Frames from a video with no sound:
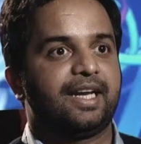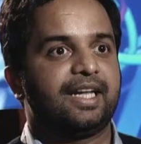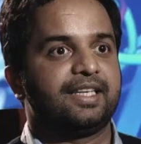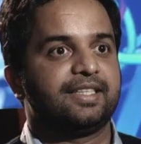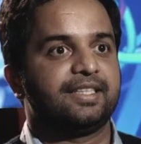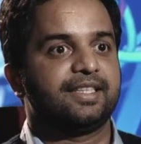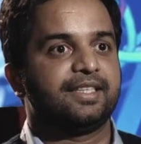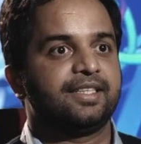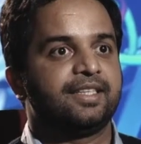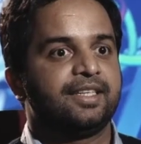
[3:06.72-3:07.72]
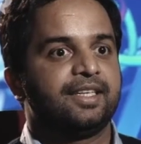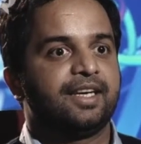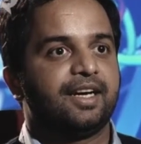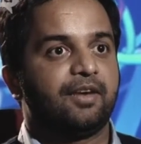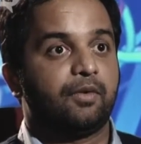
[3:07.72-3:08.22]
and
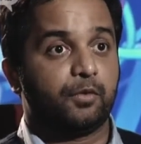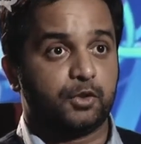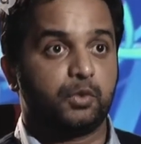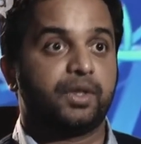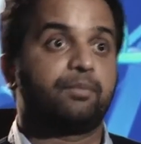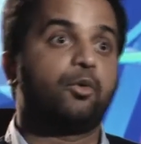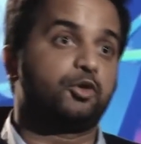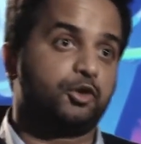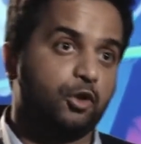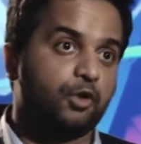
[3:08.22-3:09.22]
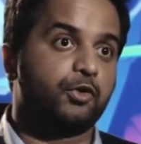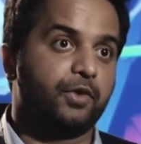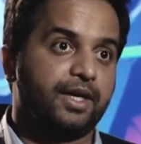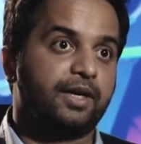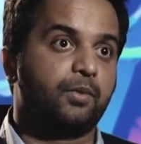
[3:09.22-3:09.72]
I was doing
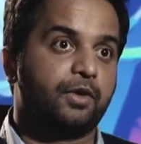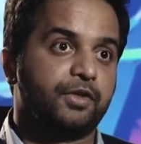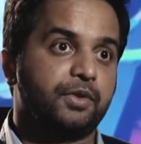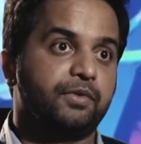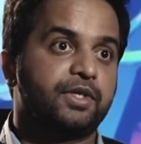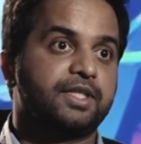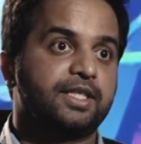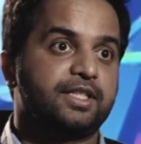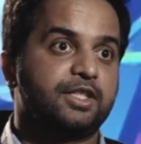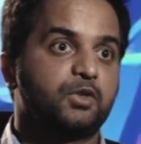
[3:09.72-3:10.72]
postdoctorate at one of the universities in